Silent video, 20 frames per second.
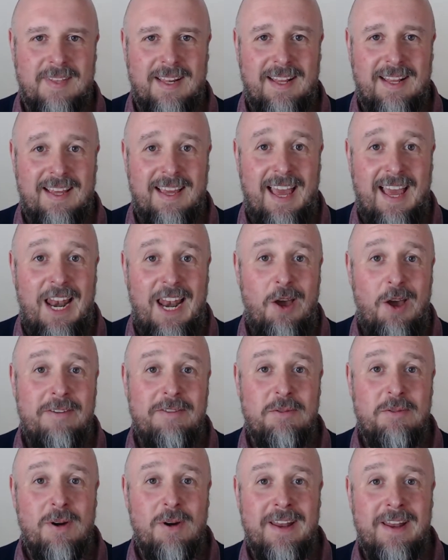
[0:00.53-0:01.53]
Hello,
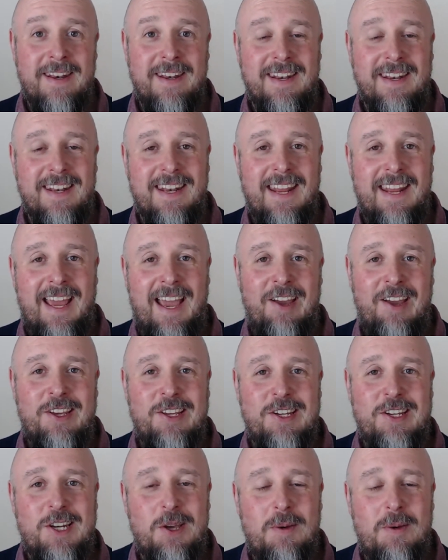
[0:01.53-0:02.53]
everyone. How you
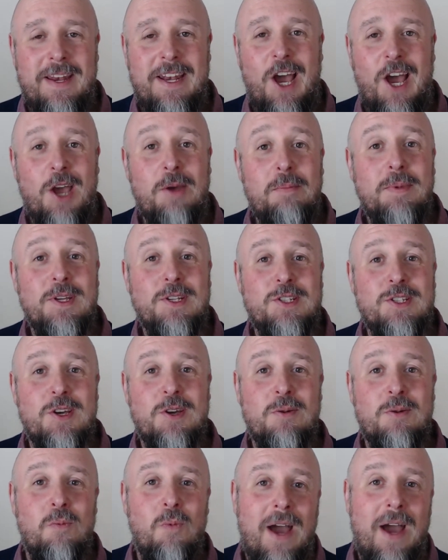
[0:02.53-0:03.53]
doing? Hope you're
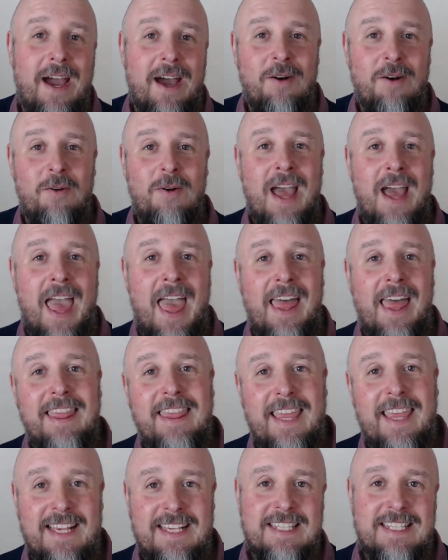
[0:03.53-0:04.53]
doing well
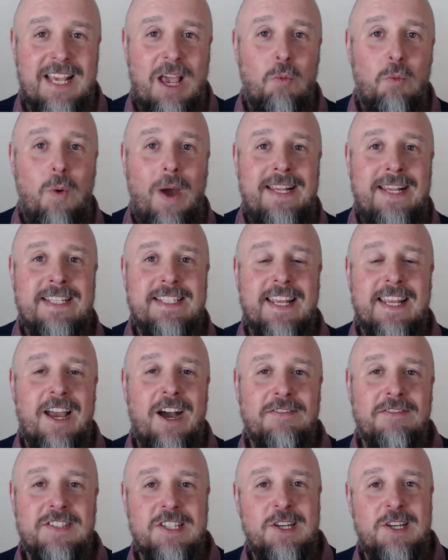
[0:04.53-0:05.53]
this Wednesday
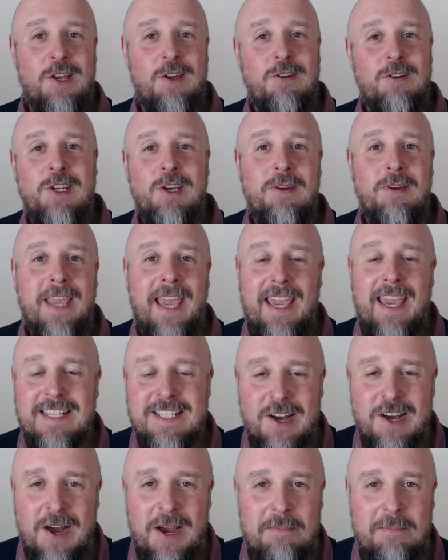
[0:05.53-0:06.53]
afternoon UK
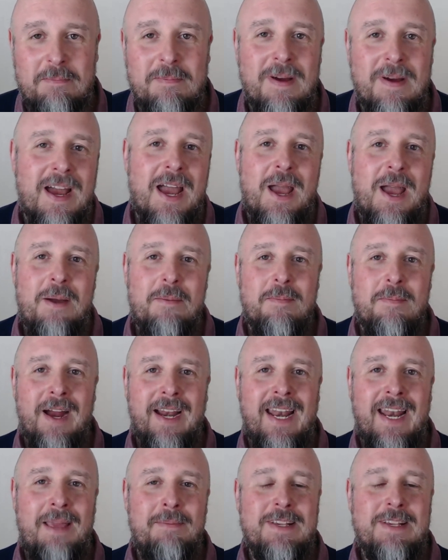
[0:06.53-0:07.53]
time.
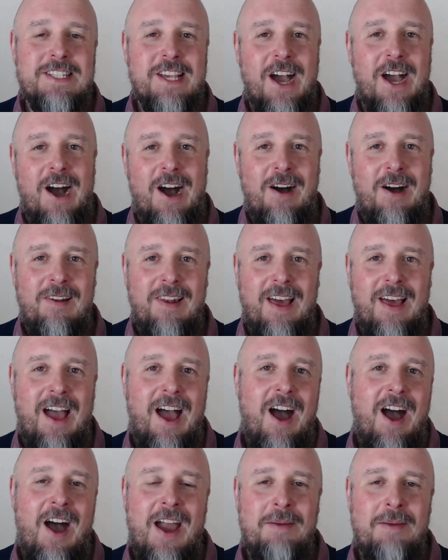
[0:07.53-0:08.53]
My name is Carl.
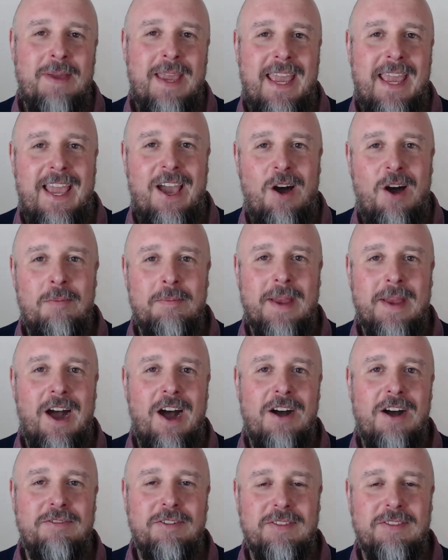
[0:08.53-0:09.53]
I'm here on
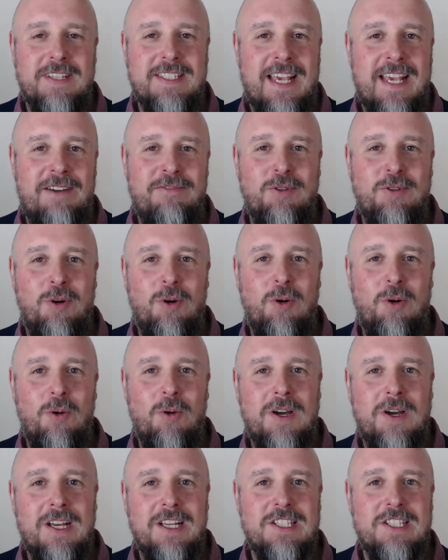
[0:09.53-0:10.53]
behalf of the TEFL
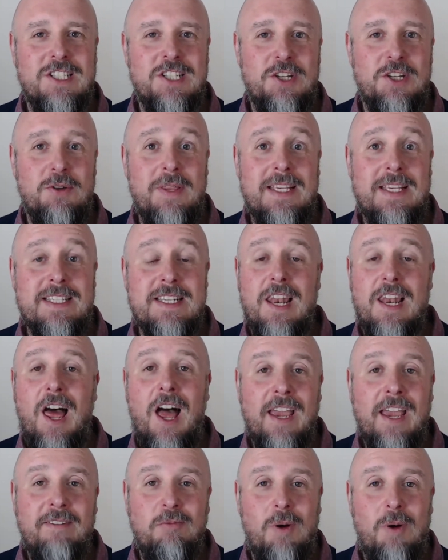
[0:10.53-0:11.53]
org to do this
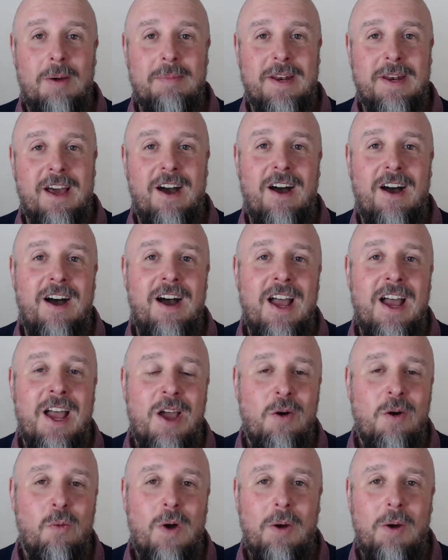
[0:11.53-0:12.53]
live webinar
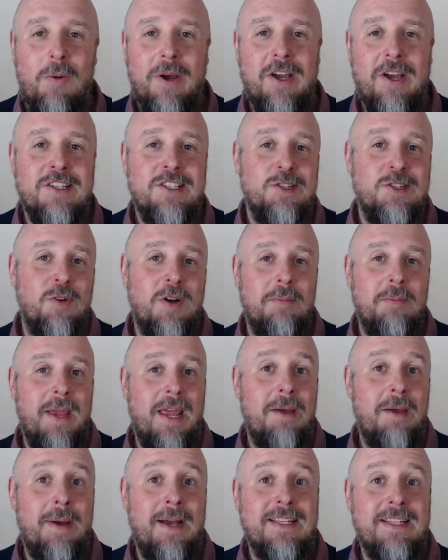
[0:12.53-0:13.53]
where we're going to talk a
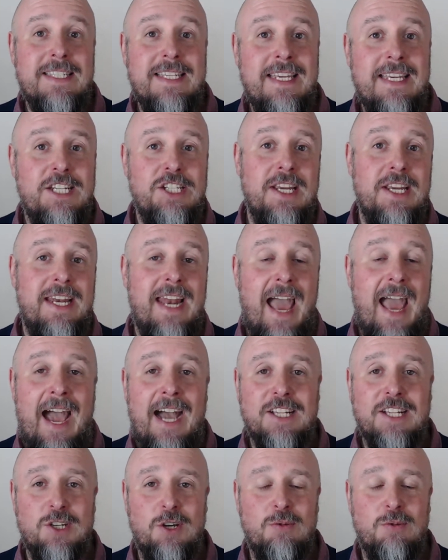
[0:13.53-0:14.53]
bit about teaching
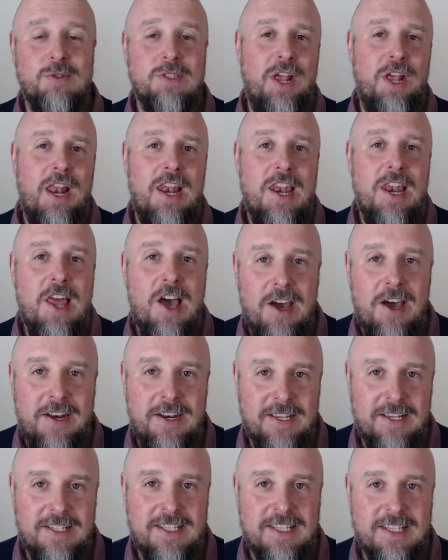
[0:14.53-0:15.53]
adult
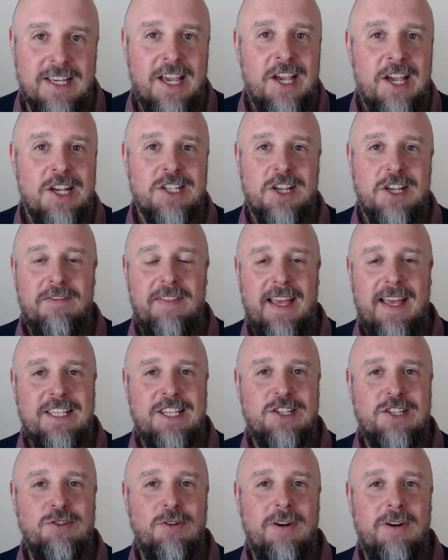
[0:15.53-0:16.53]
learners. So if that's
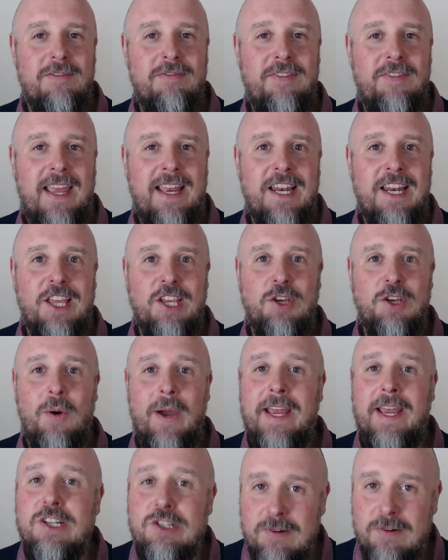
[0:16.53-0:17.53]
the sort of thing that you're
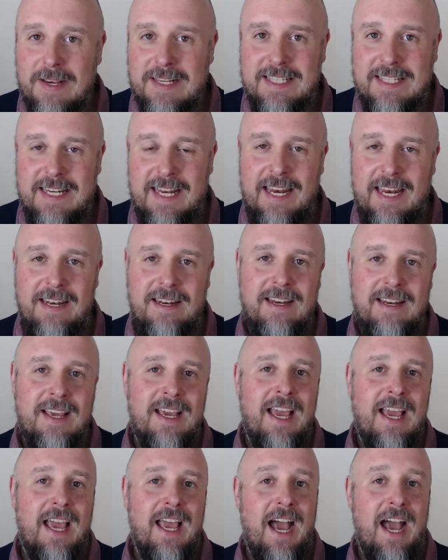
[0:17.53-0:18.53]
interested in,
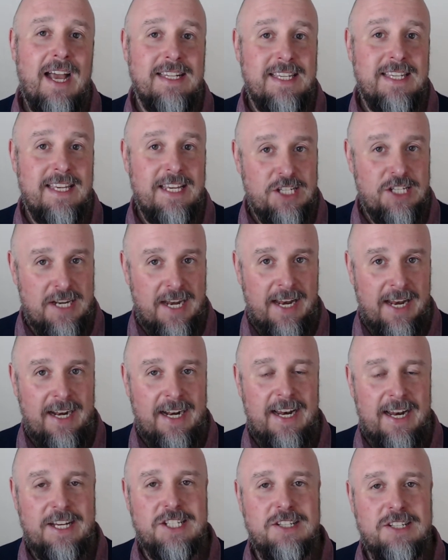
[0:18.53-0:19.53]
teaching
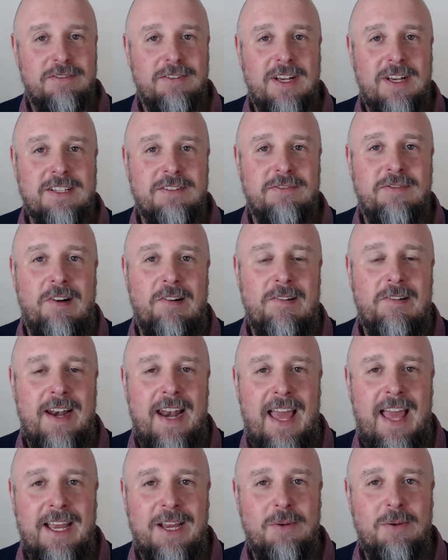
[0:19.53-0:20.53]
English as a foreign
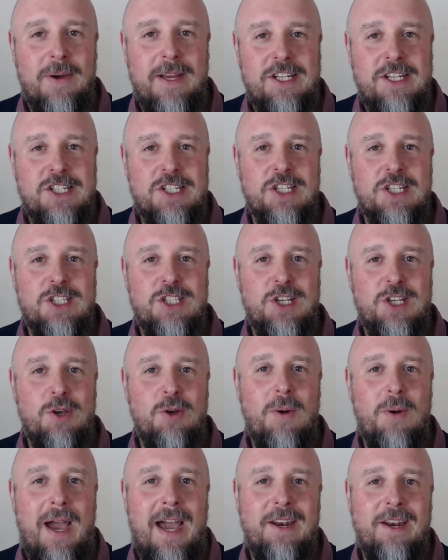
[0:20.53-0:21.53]
language
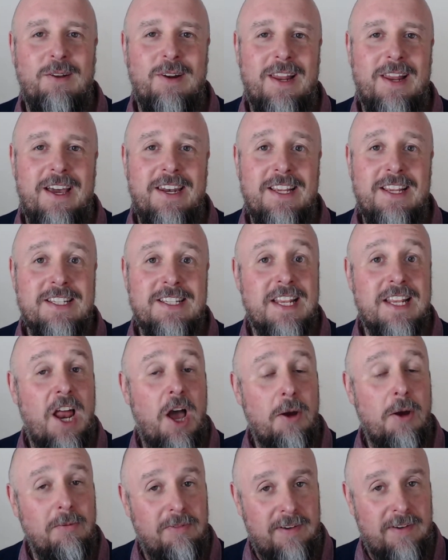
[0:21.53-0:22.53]
to adult learners, then
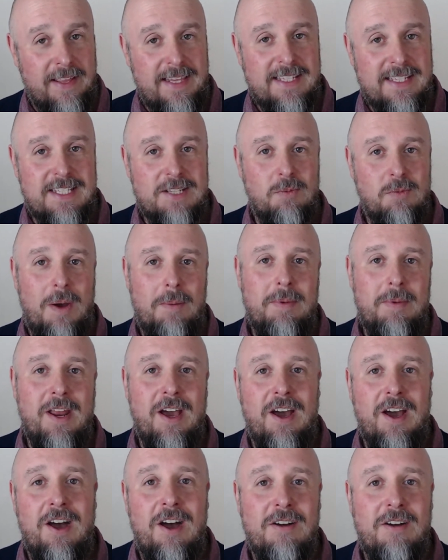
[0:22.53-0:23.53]
hopefully this is the
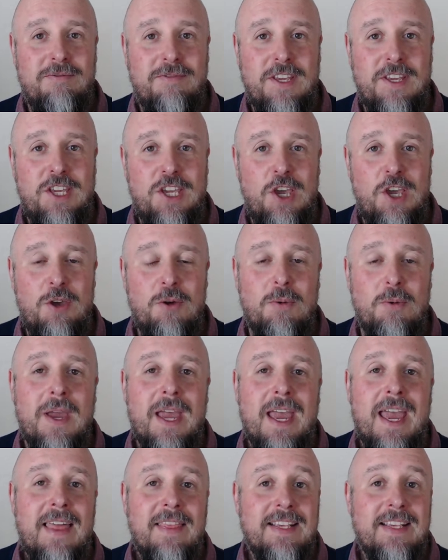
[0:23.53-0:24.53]
webinar for you.
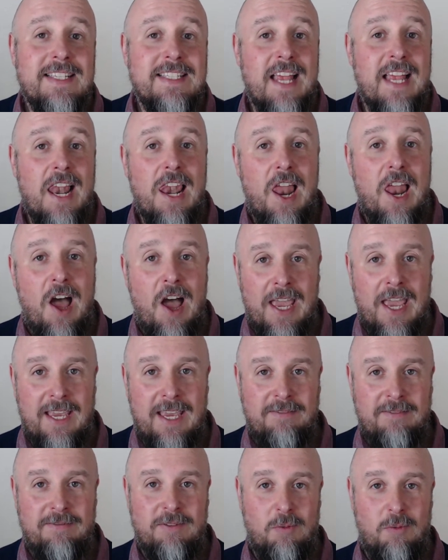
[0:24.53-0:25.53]
This is a
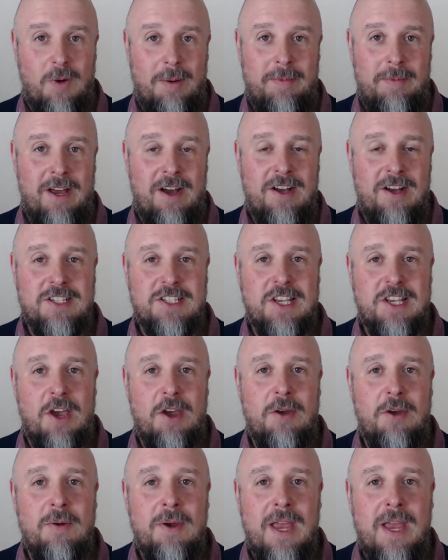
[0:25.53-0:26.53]
live webinar.
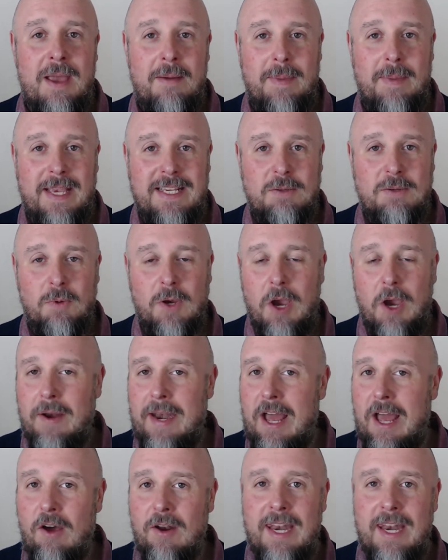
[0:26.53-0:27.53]
So basically we're
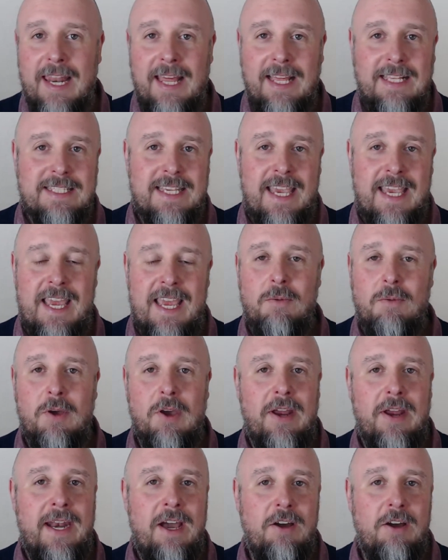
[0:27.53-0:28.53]
going out on LinkedIn, we're
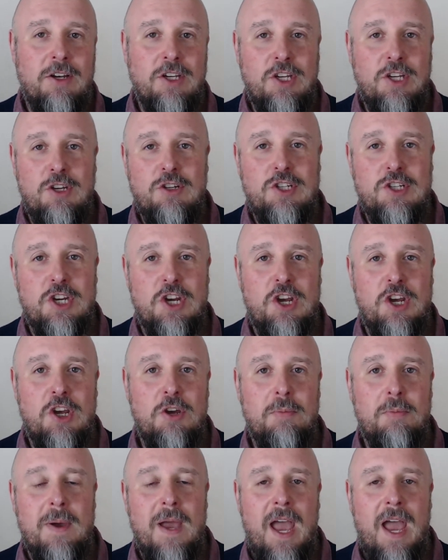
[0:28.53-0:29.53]
going out on
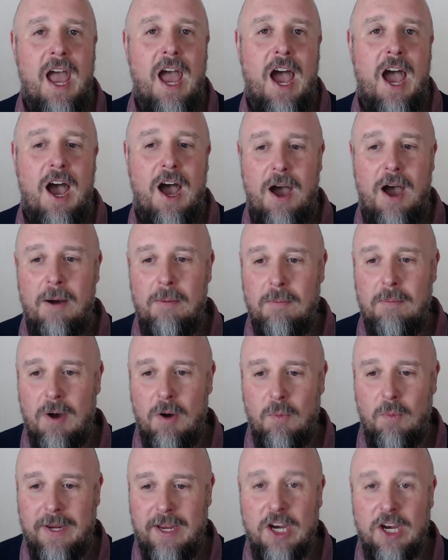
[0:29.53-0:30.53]
YouTube,
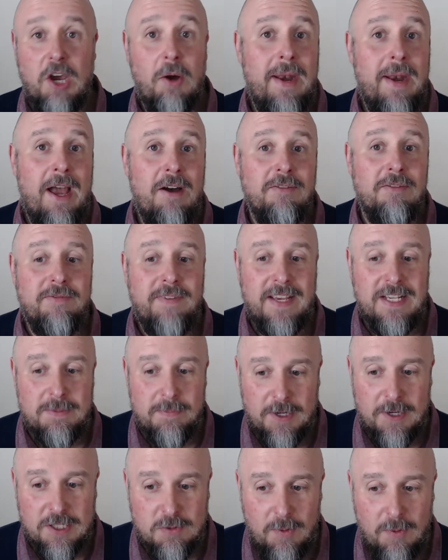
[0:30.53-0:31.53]
we are going out on
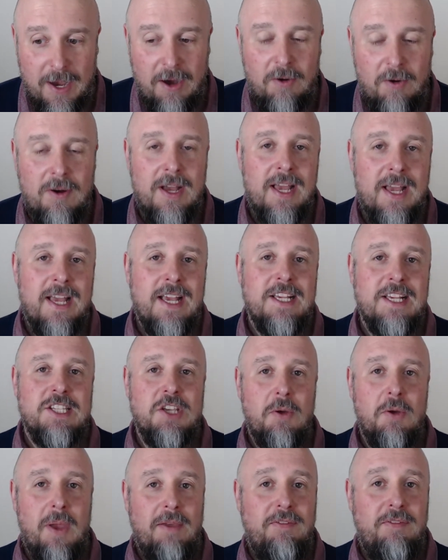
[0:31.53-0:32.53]
Facebook as well.
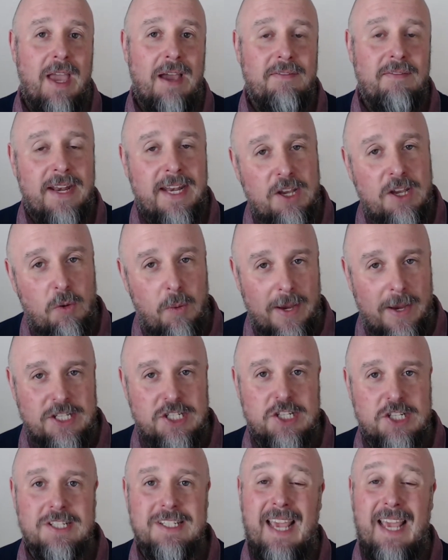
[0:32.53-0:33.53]
So if you have any
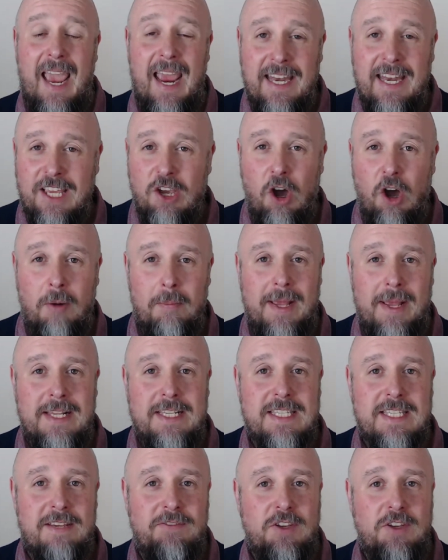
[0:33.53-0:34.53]
questions, any
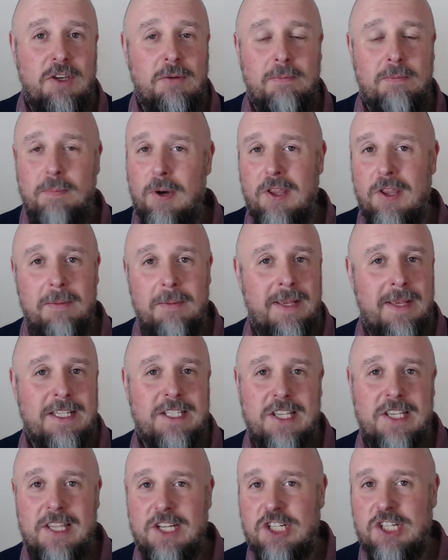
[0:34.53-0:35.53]
comments, if you put them
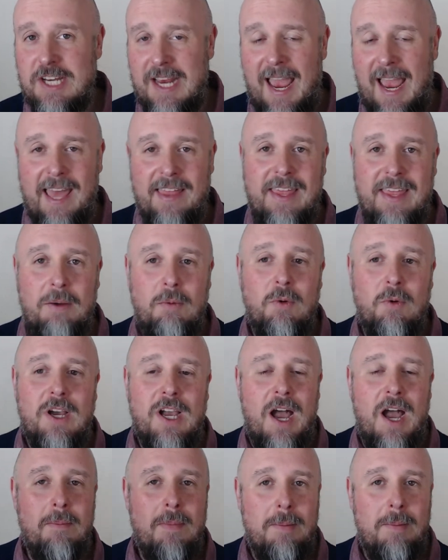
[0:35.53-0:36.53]
into the chat, they will
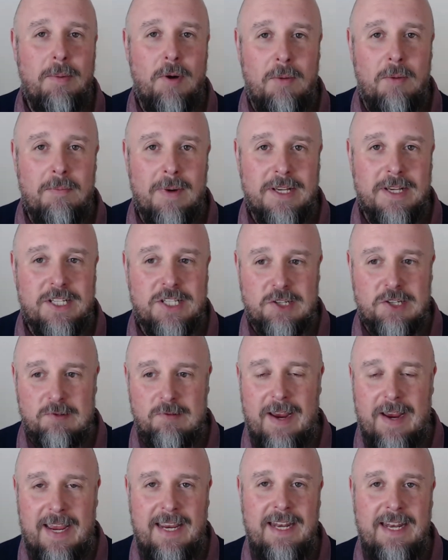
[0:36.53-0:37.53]
come up on my
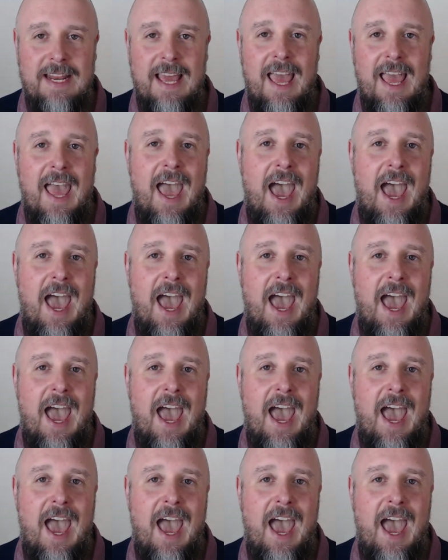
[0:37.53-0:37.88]
screen.